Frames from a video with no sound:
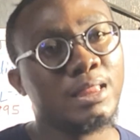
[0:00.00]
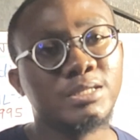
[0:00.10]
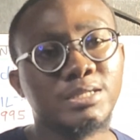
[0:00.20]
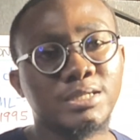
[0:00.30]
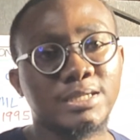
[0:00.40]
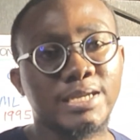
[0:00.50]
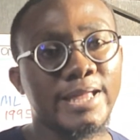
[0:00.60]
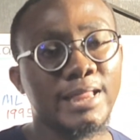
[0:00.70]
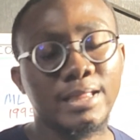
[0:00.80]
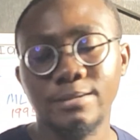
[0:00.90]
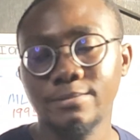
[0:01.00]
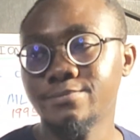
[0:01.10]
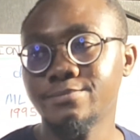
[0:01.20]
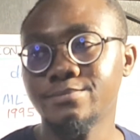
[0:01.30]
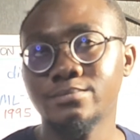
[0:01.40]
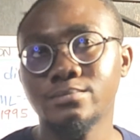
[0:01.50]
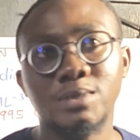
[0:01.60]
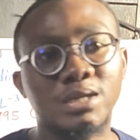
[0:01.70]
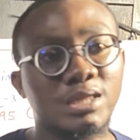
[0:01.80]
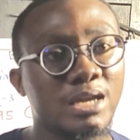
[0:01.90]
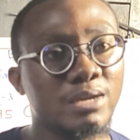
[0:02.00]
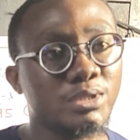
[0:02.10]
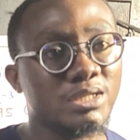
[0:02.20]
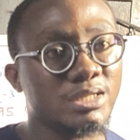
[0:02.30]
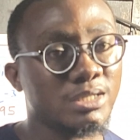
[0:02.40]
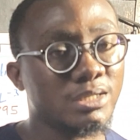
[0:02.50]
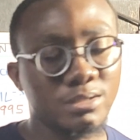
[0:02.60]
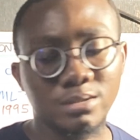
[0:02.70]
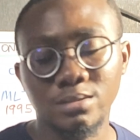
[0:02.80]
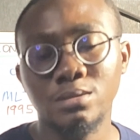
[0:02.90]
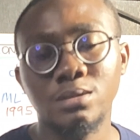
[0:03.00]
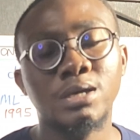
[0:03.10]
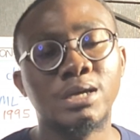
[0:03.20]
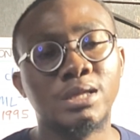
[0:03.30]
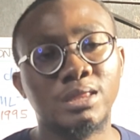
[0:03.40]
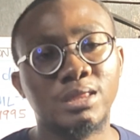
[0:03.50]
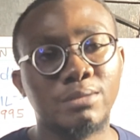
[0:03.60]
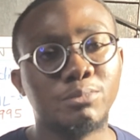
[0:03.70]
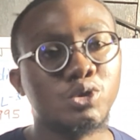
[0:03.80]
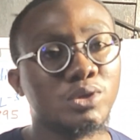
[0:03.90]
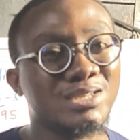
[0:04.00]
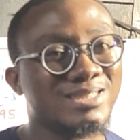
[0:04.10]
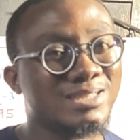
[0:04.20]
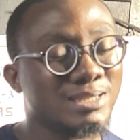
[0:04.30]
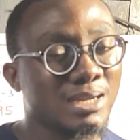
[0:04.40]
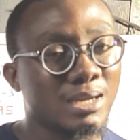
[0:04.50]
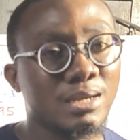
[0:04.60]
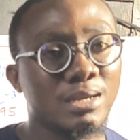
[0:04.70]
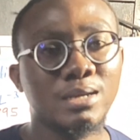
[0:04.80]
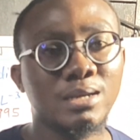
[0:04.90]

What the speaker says: Length is L. Time is T. Temperature is theta.